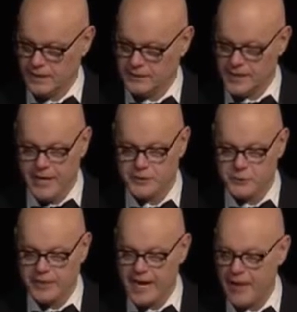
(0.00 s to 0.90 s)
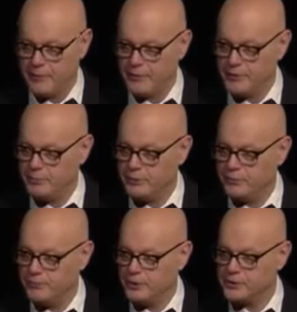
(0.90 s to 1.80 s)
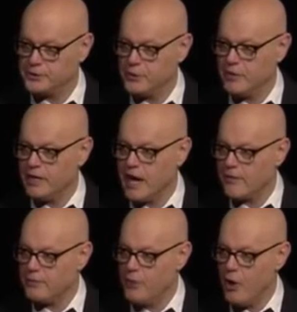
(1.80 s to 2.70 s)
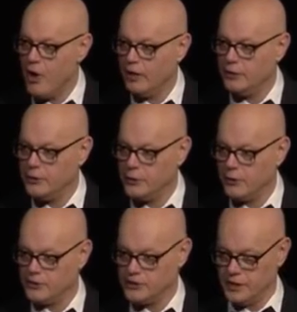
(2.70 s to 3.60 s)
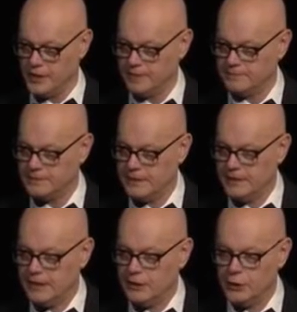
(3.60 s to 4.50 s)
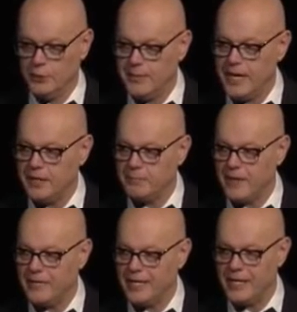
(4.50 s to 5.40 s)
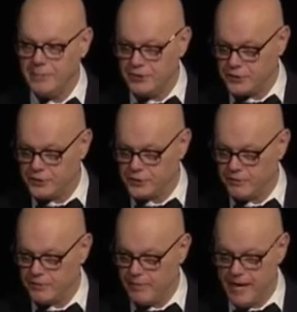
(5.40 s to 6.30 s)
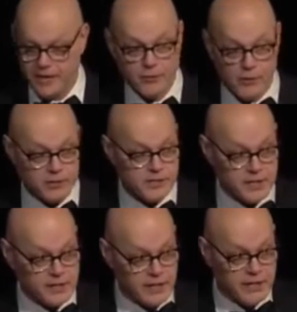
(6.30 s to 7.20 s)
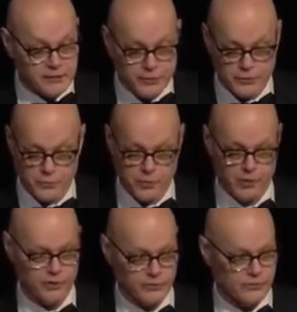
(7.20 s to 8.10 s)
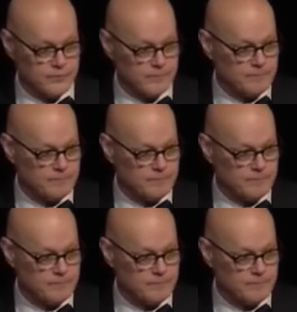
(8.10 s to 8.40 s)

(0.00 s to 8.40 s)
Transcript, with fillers: Tonight, as we gather in the beautiful historic Gotham Hall in New York City, illuminated by the images of the man who articulated those words,